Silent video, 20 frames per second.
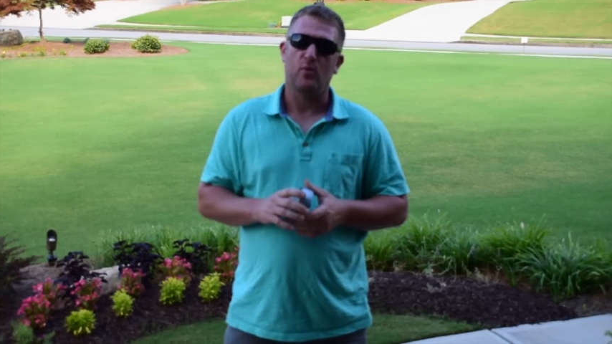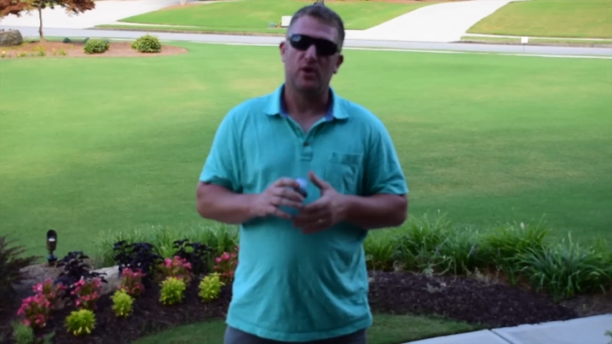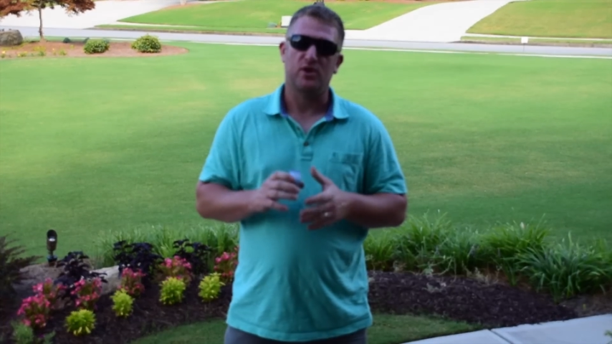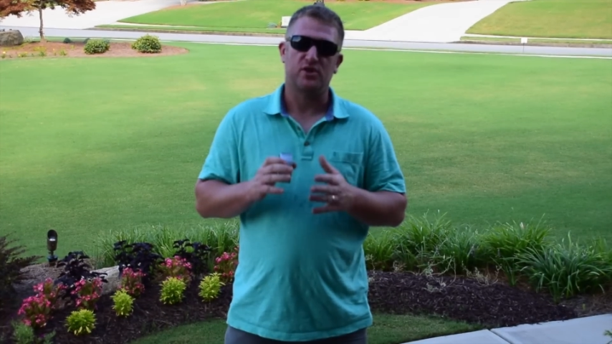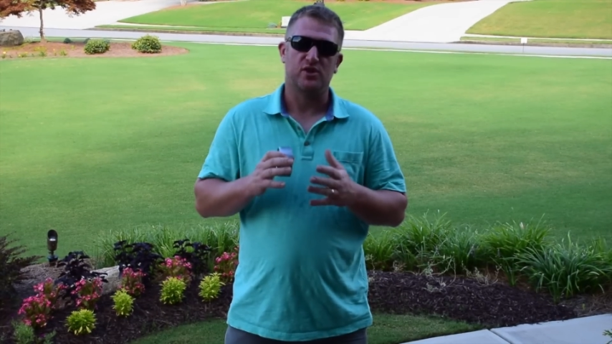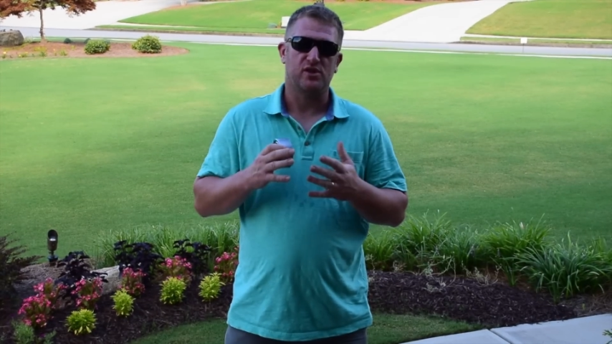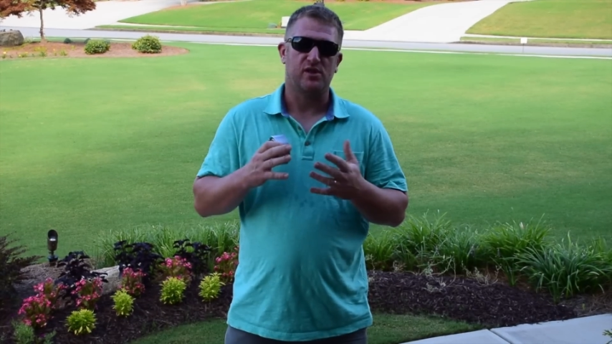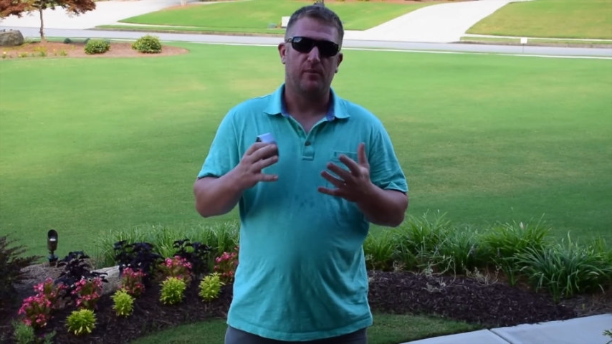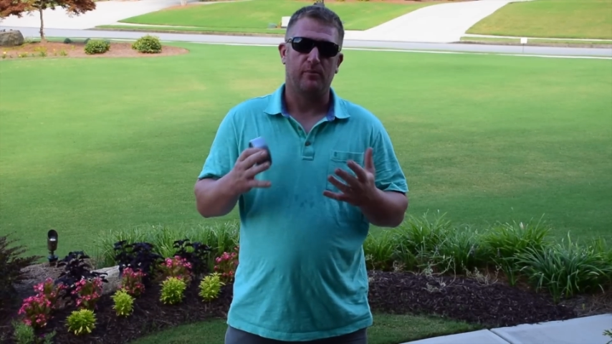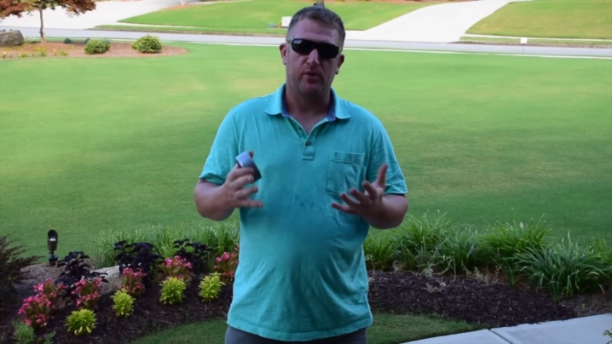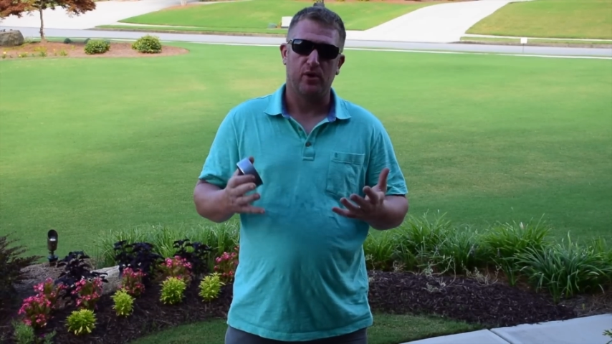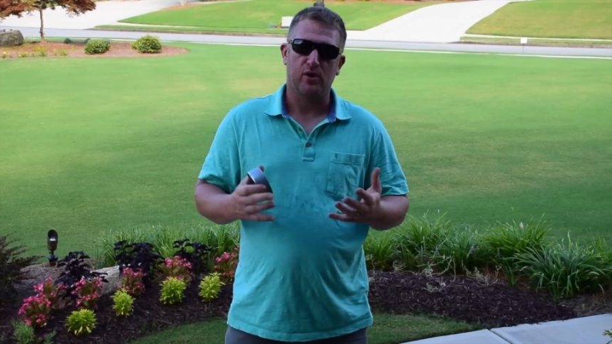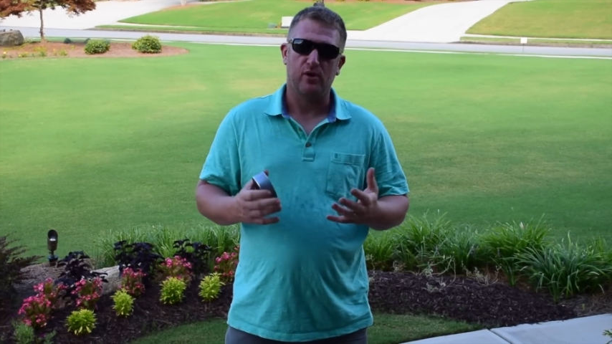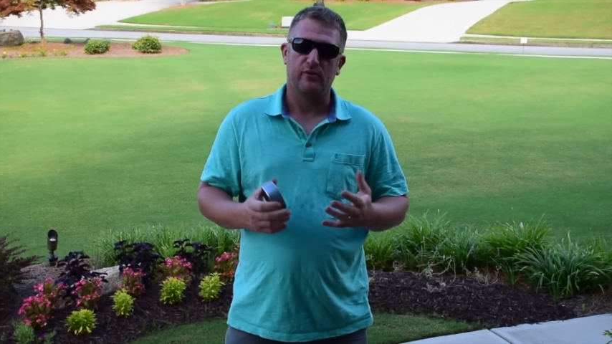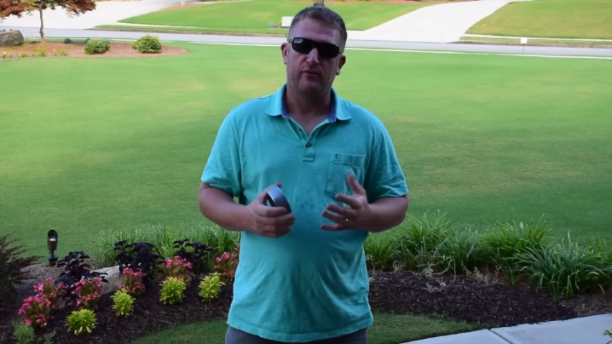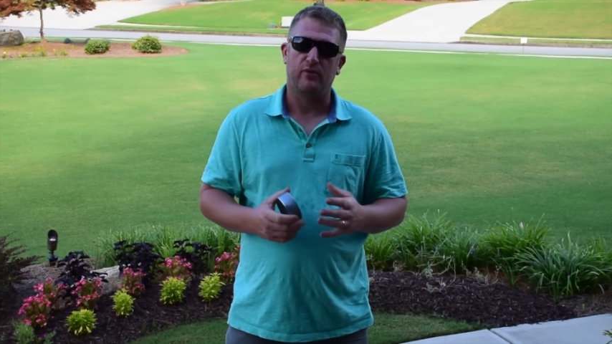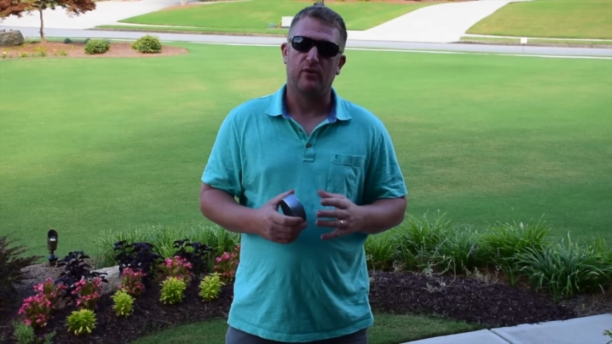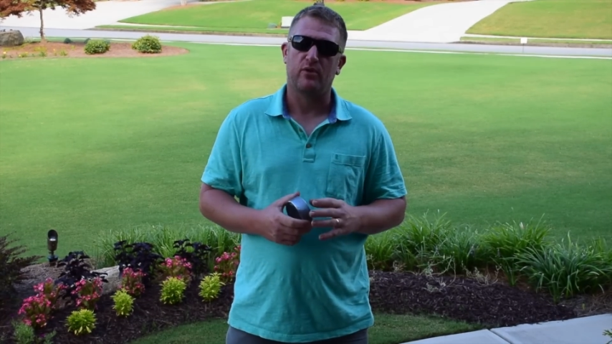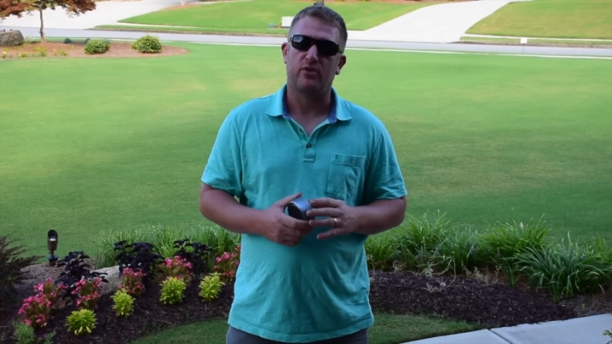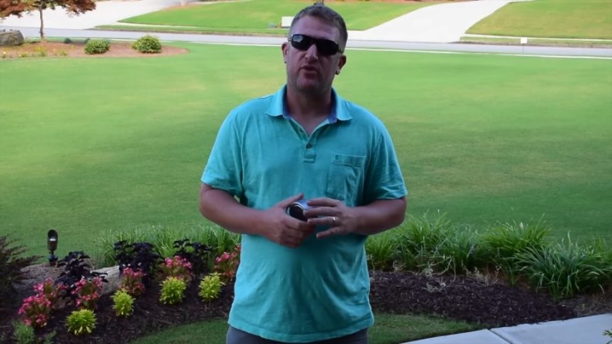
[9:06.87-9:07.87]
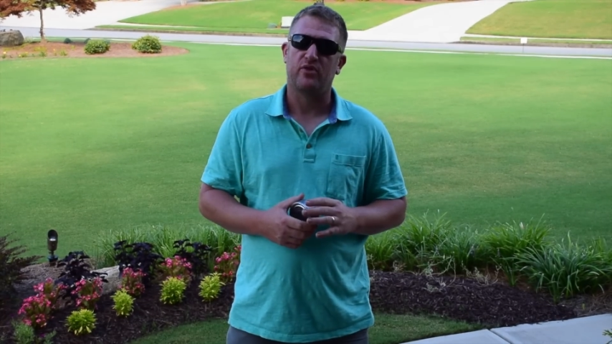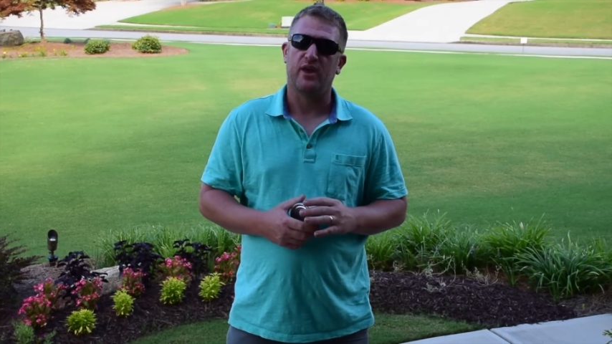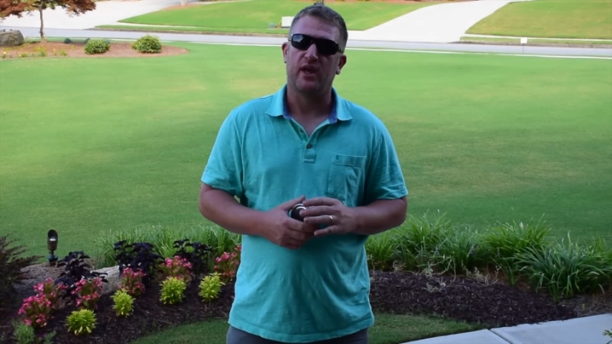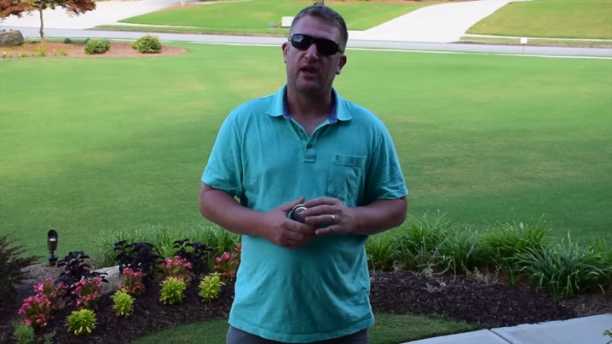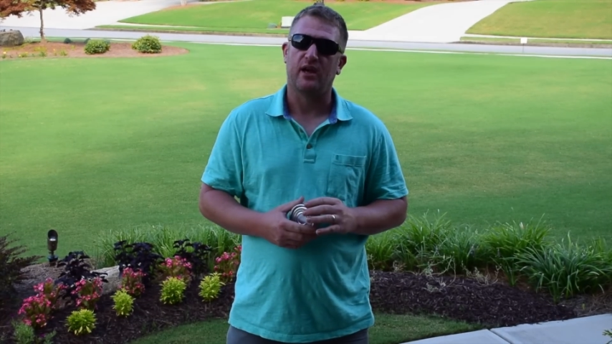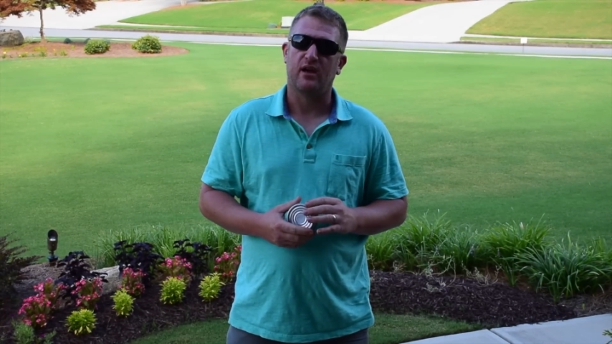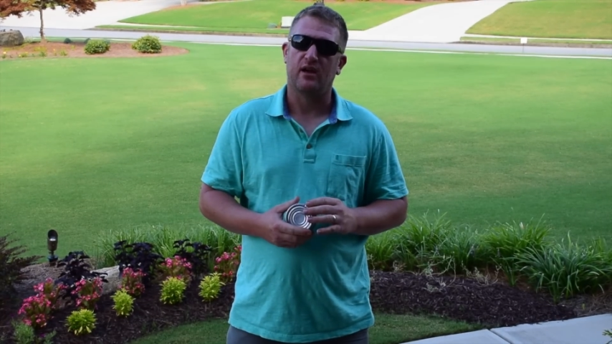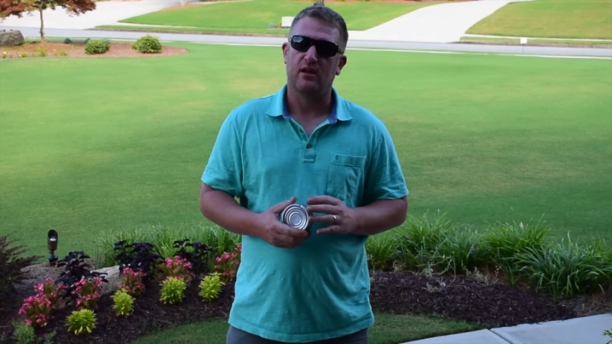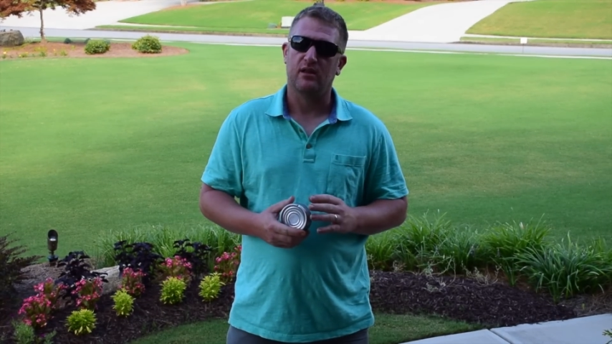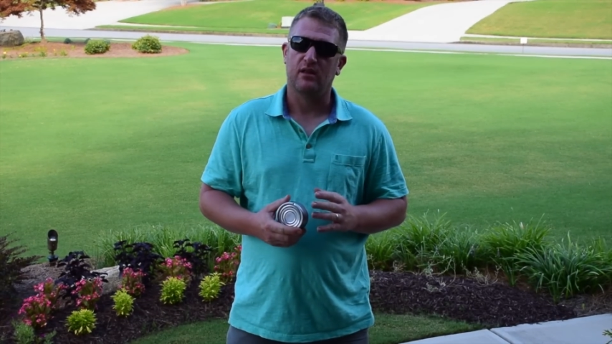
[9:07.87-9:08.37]
which is a beautiful,
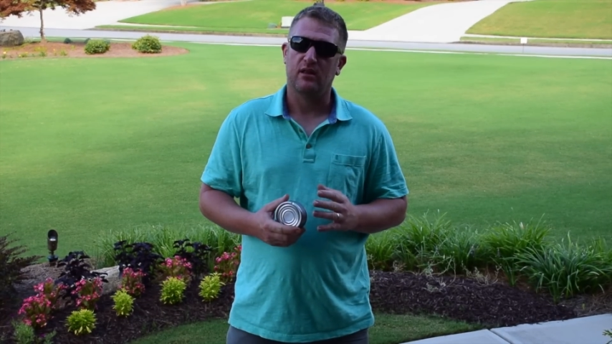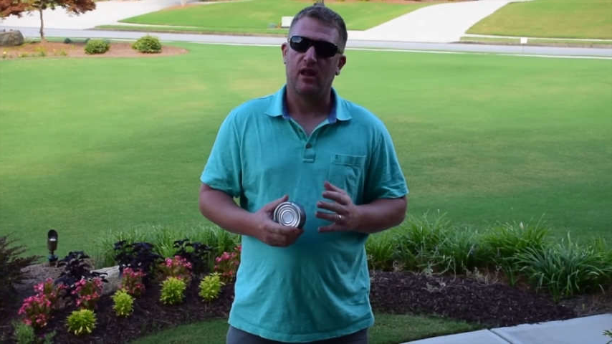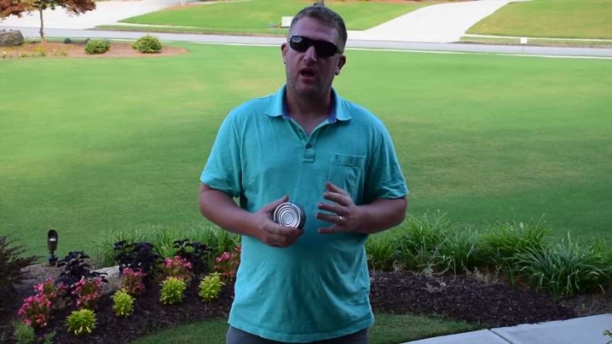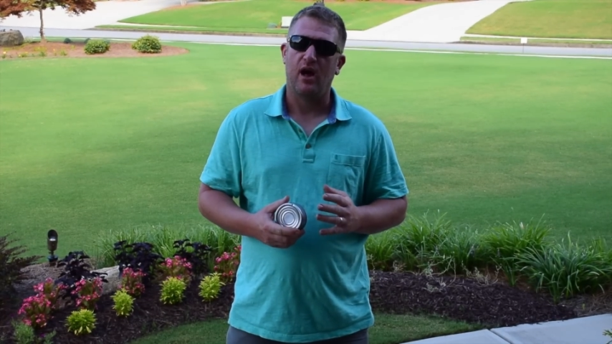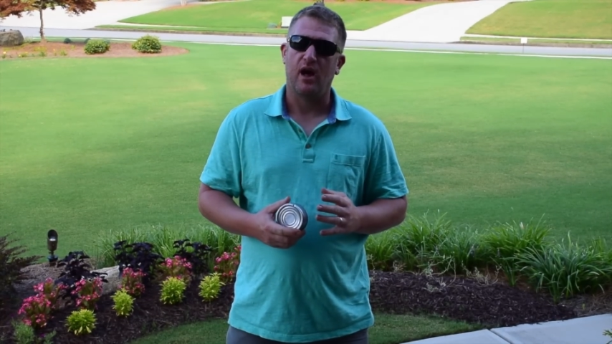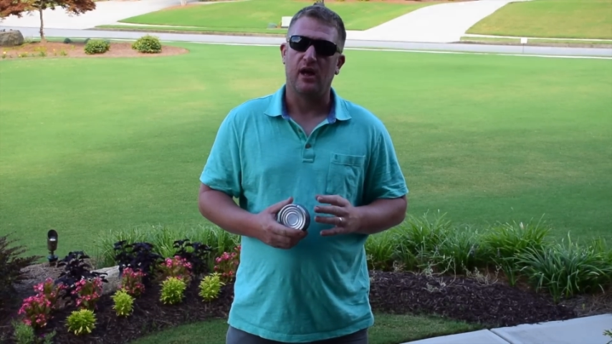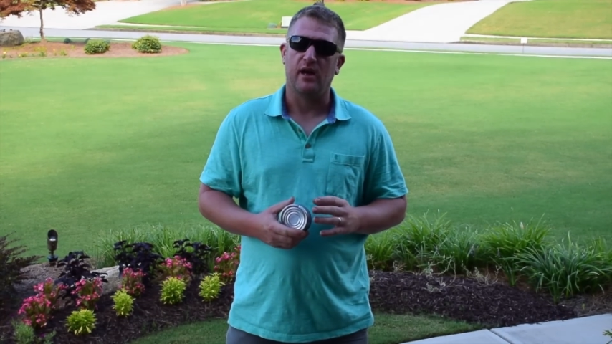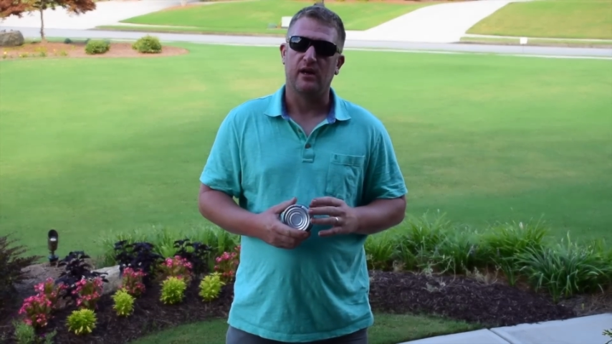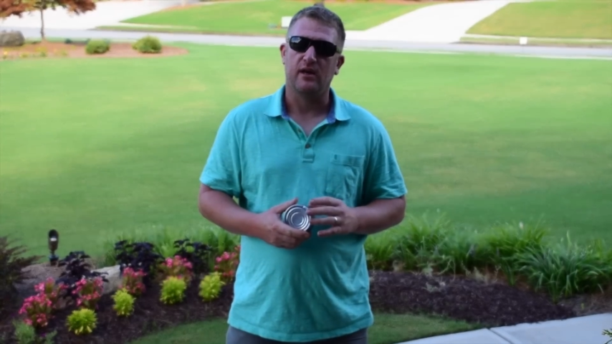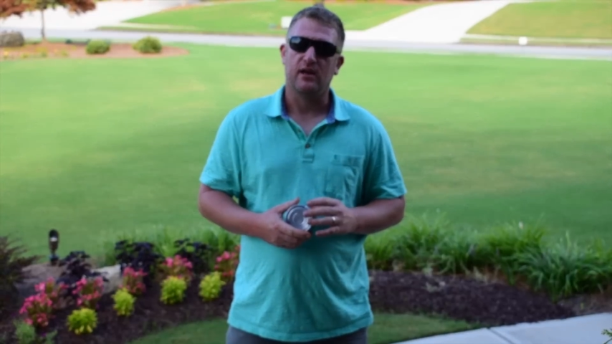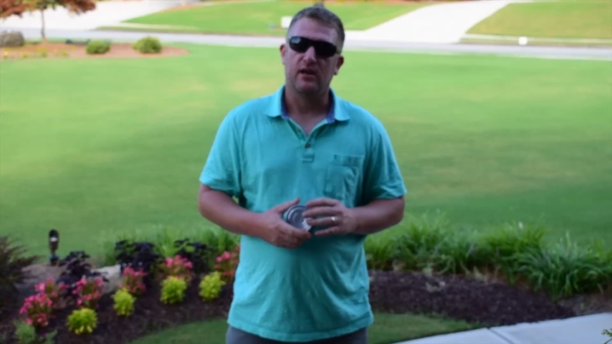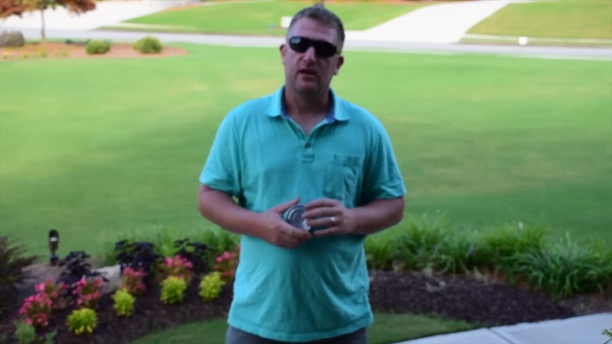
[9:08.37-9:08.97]
thick lawn.